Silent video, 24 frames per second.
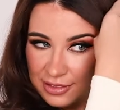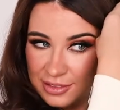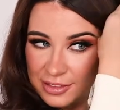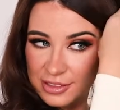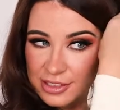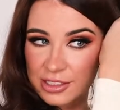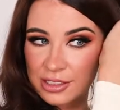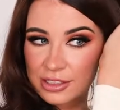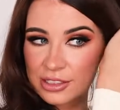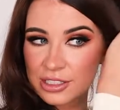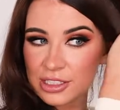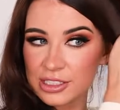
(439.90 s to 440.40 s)

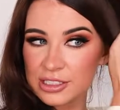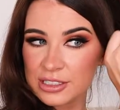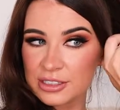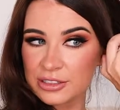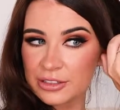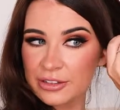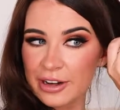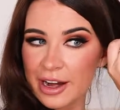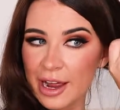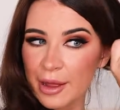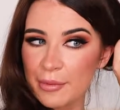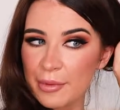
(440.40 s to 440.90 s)
So just
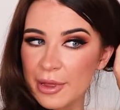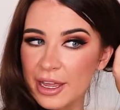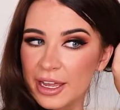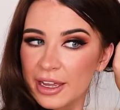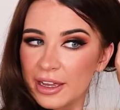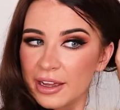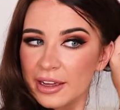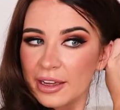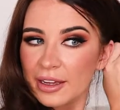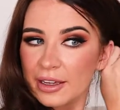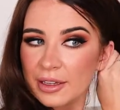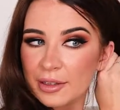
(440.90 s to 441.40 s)
grab
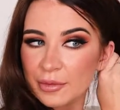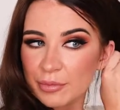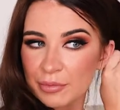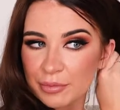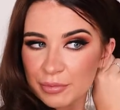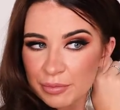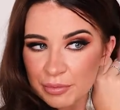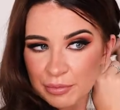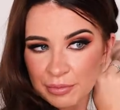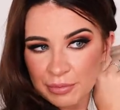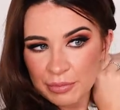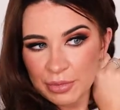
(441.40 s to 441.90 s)

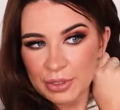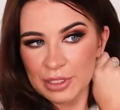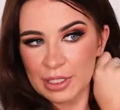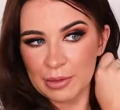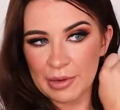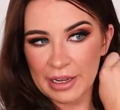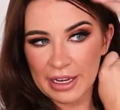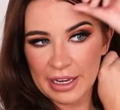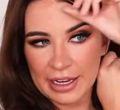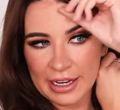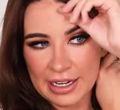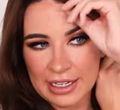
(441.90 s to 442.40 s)
it, put it
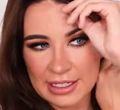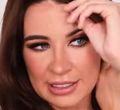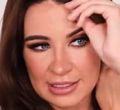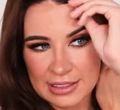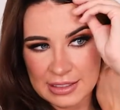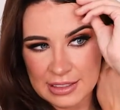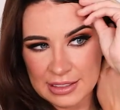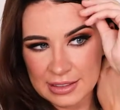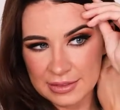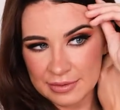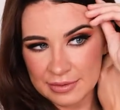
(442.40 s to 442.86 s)
behind.